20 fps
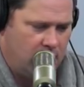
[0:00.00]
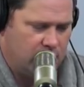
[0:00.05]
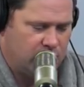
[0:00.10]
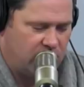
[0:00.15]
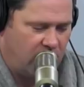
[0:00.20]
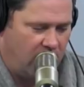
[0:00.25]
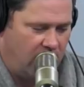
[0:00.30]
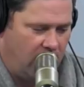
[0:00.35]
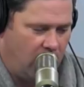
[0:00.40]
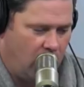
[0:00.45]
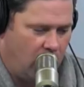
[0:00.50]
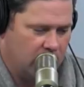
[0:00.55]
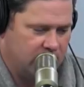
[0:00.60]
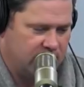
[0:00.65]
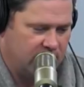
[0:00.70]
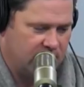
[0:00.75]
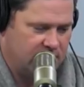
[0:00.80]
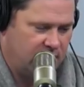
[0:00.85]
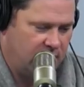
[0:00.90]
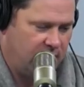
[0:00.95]
J.D. Hall
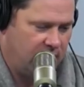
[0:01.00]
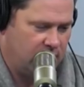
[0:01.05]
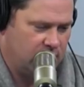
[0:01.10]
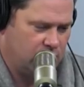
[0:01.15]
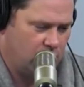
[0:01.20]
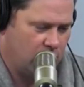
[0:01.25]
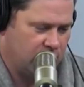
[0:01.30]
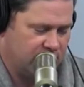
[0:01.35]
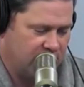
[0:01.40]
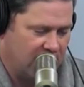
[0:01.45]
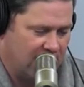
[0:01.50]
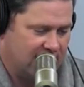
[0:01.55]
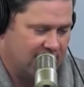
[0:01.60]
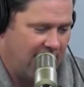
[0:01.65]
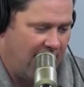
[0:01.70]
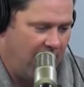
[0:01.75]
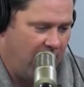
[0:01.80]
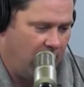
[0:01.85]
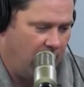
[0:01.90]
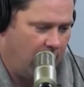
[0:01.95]
says, do you think Georgia's going to
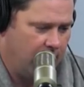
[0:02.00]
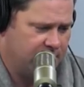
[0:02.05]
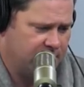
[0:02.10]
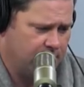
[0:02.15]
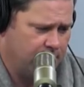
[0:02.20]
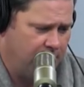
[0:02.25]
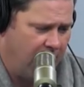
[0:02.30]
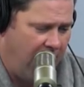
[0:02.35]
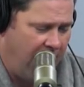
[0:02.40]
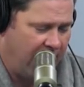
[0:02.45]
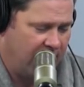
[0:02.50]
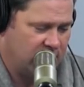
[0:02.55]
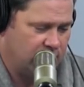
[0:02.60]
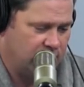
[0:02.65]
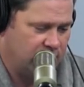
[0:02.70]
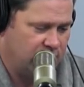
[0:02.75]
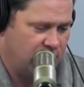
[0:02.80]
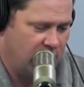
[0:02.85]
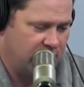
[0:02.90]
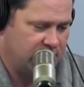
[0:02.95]
dial up some package
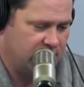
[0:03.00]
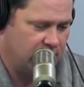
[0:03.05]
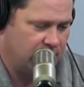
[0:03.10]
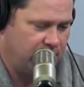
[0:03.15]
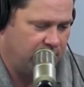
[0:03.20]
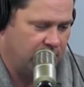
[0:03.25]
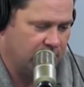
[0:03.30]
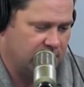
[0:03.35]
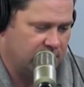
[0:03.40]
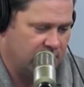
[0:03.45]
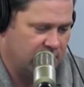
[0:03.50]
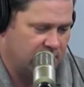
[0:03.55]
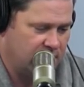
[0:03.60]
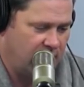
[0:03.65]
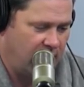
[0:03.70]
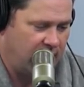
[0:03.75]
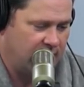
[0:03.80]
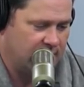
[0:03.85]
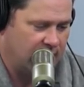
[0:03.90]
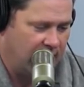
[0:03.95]
with Justin Fields this
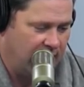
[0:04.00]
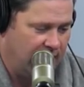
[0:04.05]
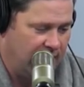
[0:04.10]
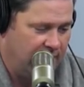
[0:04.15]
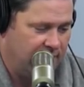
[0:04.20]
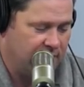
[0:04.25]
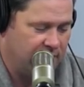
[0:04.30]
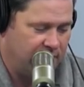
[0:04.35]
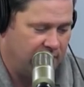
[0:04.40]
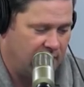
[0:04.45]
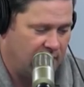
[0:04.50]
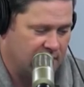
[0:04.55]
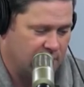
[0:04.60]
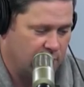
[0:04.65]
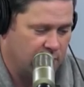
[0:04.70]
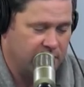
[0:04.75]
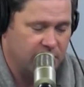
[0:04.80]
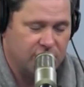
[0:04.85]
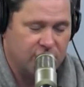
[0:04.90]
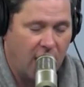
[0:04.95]
season, even if he doesn't
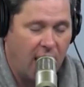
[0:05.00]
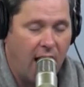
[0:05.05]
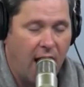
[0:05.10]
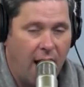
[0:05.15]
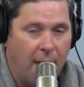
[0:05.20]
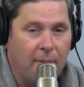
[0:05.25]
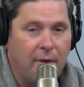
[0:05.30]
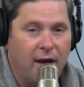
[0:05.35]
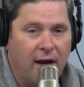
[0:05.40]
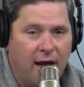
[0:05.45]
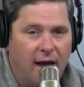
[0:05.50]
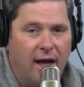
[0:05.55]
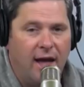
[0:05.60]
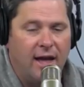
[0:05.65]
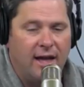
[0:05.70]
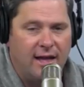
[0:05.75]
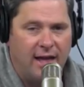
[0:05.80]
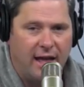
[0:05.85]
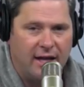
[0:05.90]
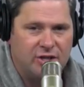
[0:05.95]
win the job?
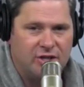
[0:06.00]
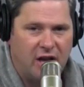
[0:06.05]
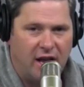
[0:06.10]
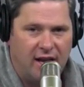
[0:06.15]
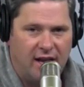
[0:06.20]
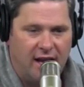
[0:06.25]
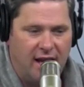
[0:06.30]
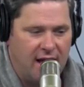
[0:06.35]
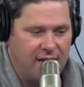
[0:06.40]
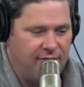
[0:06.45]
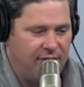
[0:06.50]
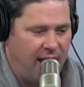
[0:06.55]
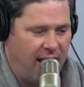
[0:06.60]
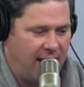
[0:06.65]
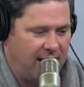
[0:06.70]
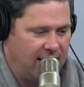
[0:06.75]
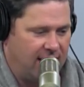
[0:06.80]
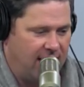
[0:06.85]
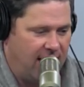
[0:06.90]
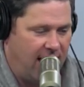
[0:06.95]
Yeah, J.D., if I
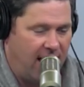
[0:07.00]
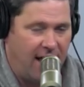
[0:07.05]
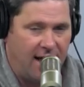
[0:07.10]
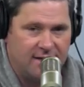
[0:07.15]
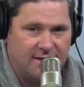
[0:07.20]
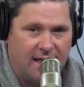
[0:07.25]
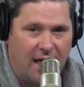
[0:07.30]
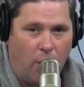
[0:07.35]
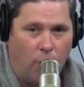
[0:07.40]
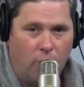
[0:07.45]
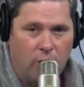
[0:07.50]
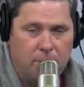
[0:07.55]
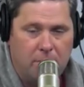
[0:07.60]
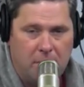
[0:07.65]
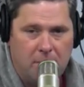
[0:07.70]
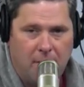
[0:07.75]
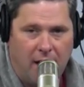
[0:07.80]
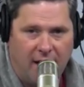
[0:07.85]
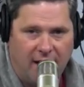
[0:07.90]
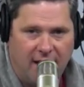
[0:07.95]
had to guess, that would
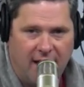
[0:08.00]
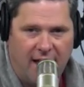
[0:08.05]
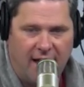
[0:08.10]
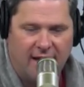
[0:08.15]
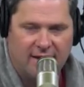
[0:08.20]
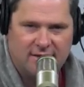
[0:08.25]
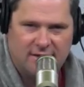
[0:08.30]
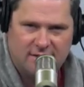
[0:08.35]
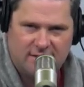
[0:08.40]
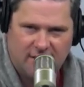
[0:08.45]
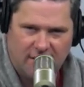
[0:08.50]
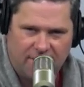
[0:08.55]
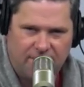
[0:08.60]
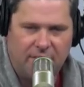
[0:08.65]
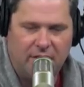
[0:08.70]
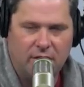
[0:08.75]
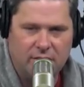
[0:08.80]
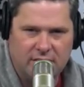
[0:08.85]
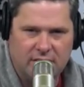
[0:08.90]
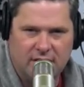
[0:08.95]
be my guess, is that
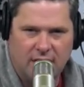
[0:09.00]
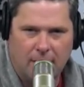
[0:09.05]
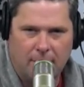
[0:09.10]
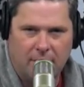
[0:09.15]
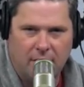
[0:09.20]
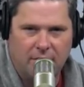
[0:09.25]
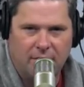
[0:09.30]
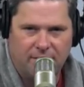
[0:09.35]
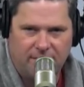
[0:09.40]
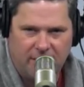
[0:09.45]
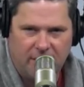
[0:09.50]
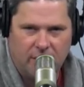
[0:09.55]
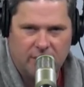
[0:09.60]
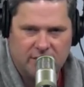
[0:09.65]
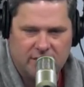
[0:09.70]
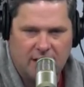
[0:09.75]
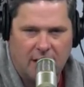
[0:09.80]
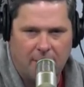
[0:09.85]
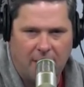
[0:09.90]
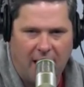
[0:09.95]
Fields is going to be on the field
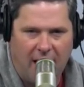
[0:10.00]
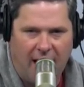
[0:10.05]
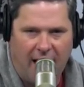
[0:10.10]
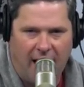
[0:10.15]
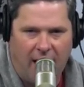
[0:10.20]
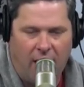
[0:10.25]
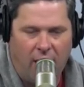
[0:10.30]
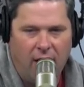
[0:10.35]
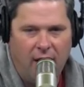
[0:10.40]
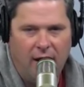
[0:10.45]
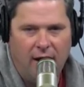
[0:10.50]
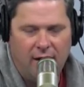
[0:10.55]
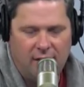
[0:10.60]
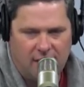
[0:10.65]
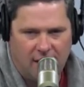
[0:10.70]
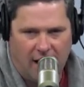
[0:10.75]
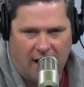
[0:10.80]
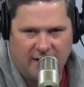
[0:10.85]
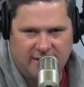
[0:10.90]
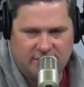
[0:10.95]
somehow.
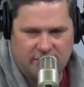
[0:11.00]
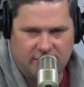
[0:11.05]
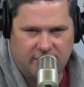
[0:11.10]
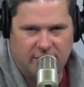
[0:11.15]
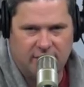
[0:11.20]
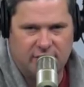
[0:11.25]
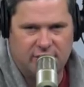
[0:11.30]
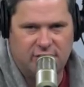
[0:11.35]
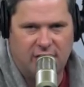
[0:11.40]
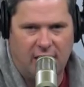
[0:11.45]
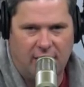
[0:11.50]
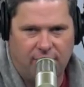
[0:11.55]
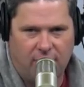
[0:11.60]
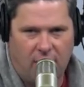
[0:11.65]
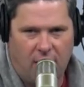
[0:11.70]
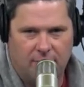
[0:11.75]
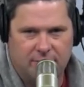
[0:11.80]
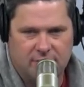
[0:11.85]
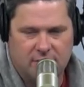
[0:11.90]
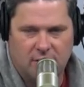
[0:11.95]
Now, I still think this is Jake
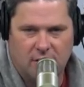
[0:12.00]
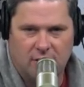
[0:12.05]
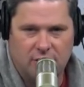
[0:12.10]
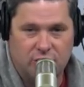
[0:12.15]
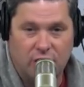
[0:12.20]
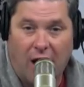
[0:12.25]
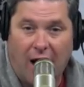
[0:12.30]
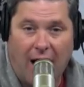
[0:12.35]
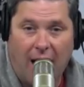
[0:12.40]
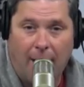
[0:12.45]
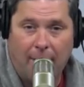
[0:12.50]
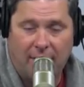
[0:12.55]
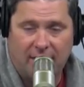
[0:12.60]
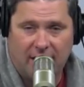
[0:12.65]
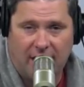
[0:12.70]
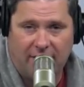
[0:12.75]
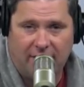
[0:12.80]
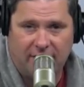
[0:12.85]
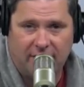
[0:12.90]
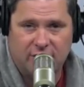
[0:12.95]
Fromm's job.
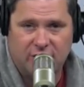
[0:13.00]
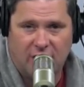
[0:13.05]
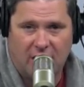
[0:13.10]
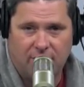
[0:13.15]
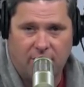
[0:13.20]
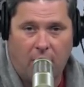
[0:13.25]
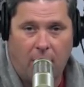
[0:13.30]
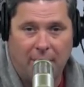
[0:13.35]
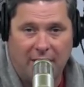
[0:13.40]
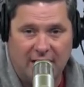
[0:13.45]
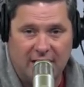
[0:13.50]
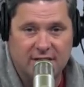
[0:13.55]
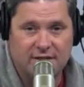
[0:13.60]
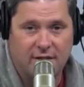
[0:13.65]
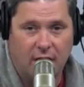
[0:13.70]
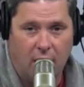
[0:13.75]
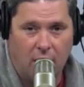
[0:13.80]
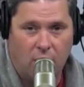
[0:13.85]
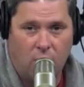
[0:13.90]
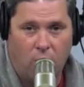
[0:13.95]
I think that Jake Fromm is
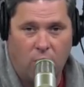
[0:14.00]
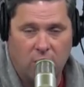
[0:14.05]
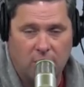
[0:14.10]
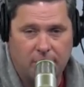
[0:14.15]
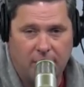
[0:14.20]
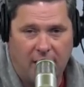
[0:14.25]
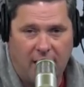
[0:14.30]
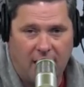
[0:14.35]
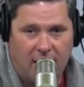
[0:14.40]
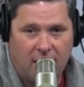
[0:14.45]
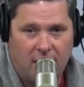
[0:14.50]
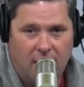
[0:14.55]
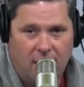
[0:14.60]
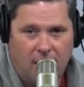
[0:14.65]
the quarterback,